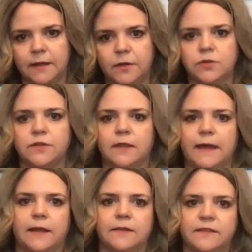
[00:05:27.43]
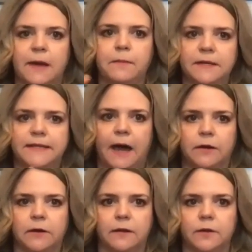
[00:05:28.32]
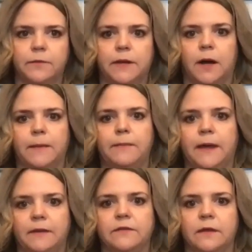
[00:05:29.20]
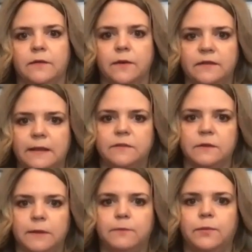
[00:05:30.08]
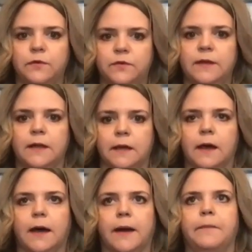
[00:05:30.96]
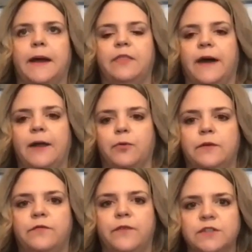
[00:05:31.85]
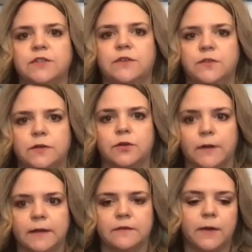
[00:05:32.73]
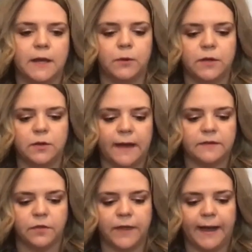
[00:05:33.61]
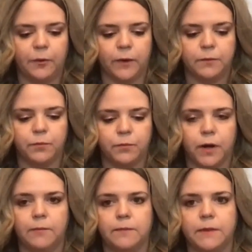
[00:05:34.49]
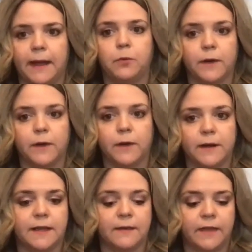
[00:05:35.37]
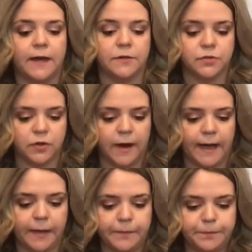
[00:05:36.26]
usually they can step me down a little bit on my medicine. So it seems to be boosting my thyroid function to a degree. So anyone who has a thyroid problem, you might want to give that a try.